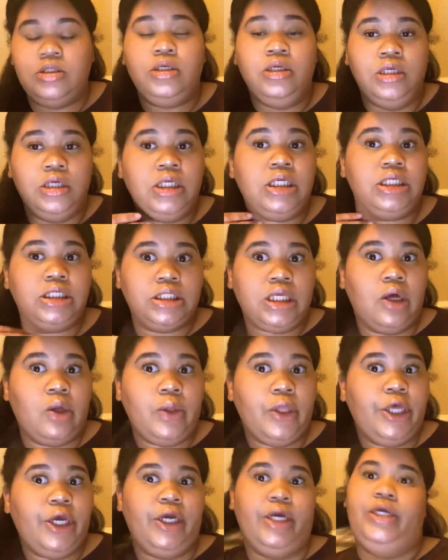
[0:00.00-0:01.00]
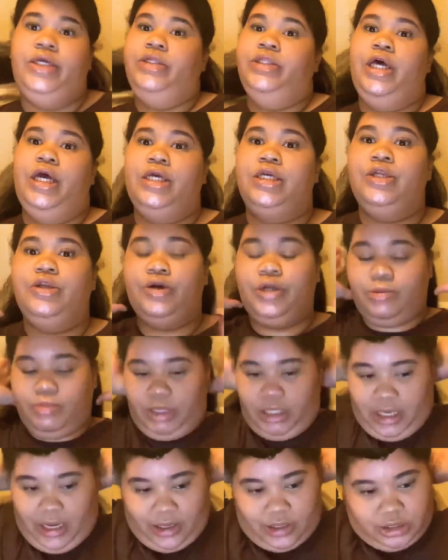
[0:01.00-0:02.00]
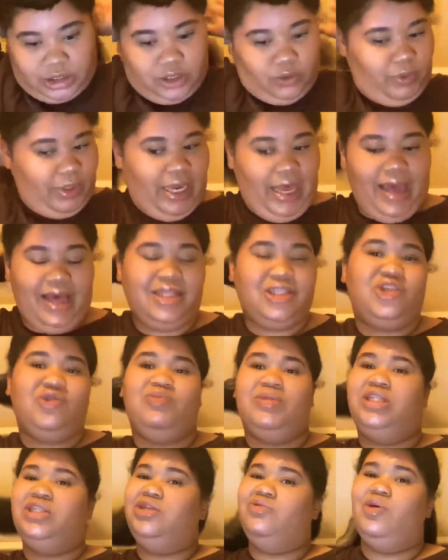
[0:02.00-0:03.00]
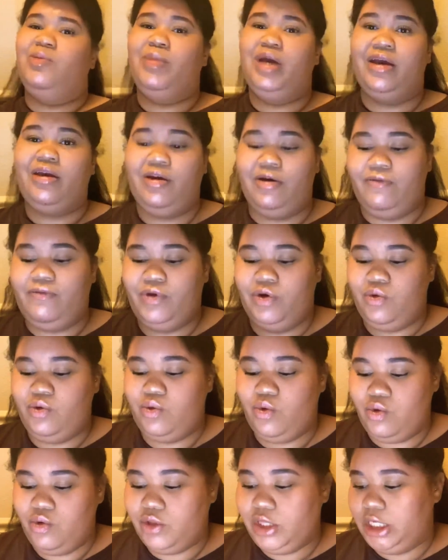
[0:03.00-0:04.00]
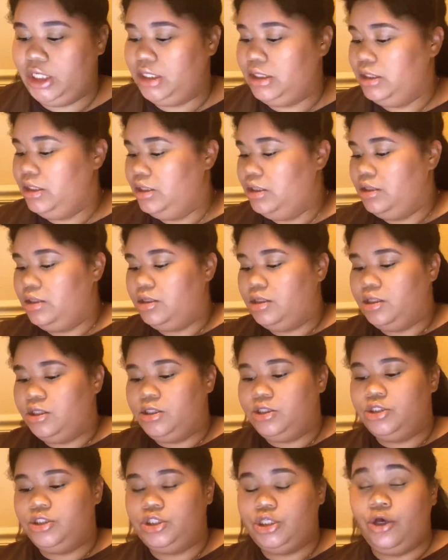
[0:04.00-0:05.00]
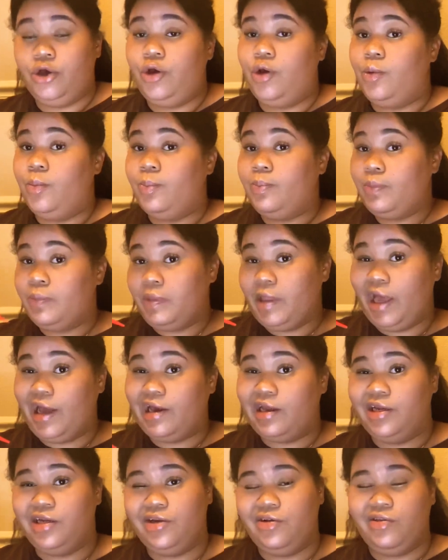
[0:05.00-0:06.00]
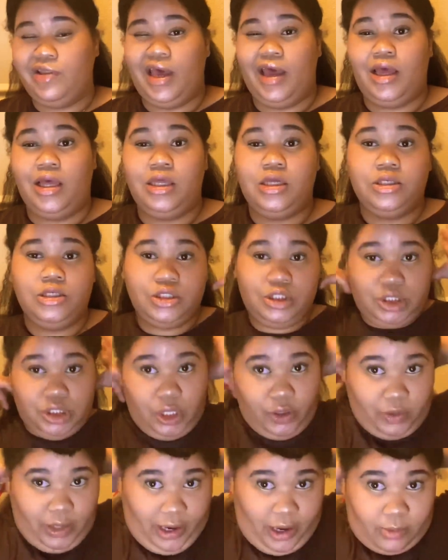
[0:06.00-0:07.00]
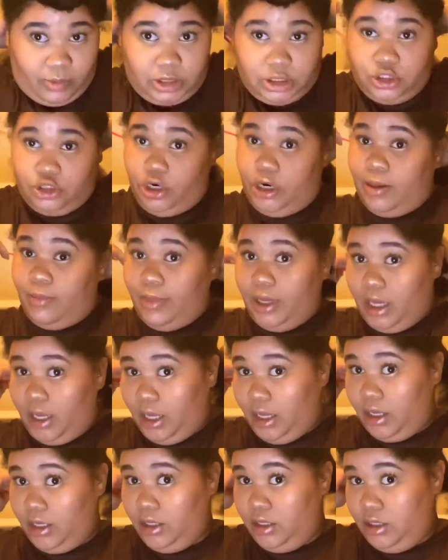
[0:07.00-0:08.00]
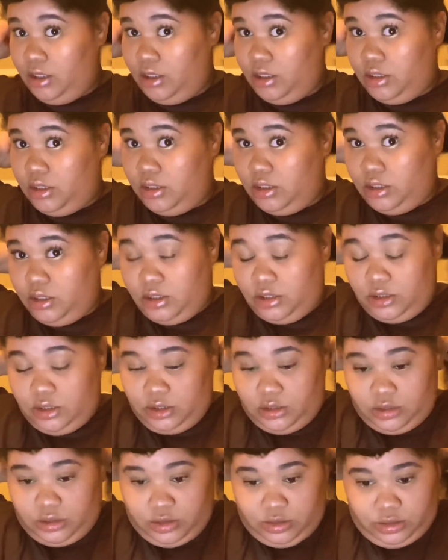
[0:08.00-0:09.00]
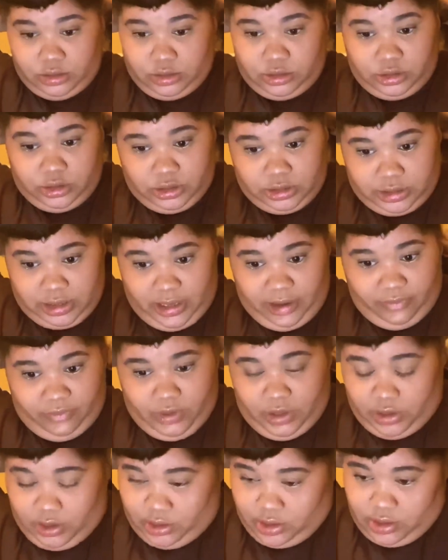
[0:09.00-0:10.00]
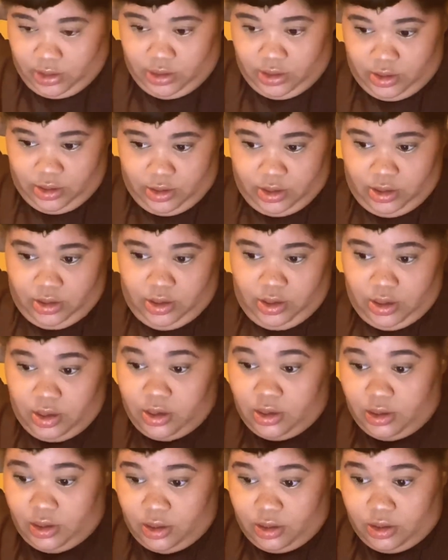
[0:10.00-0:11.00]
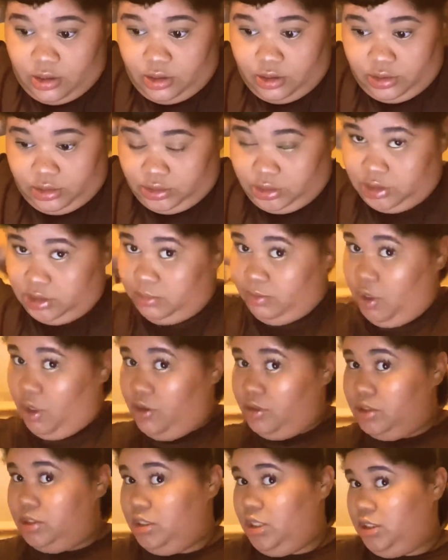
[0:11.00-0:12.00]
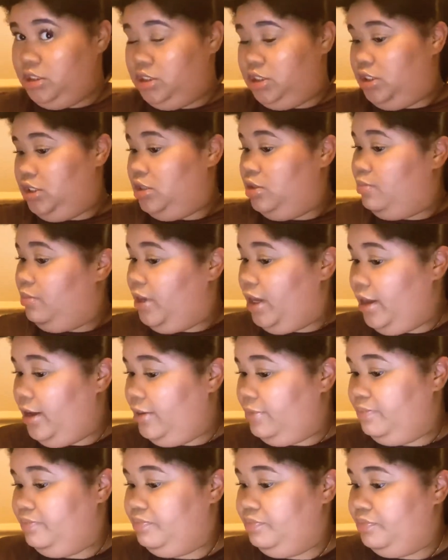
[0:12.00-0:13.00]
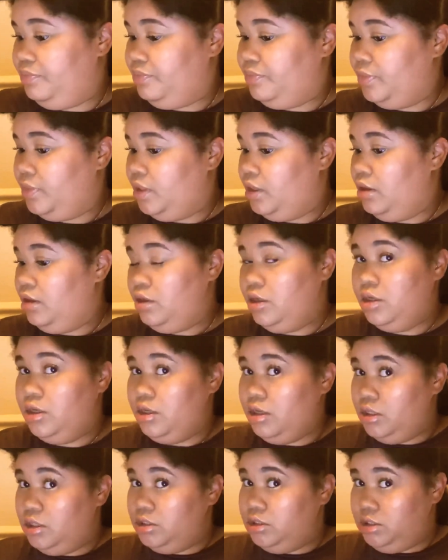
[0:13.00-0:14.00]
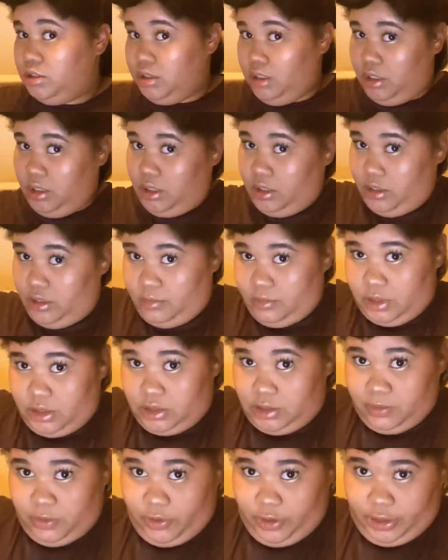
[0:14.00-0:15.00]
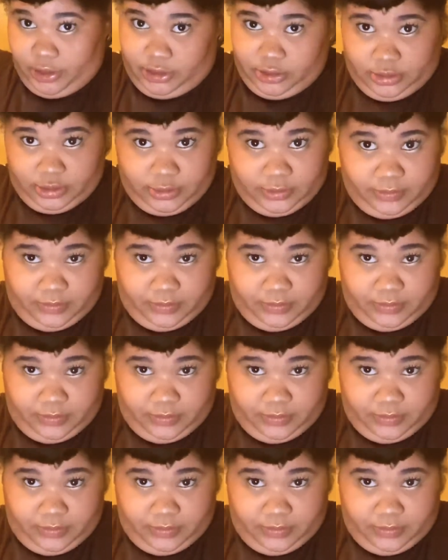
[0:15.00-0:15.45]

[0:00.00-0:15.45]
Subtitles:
it's on there, like, you know what I mean. I just don't want to add too much to where my hair feels oily, so I'm not gonna do that. So now I'm gonna start by just having a small section in the back. Just gonna clip this part up,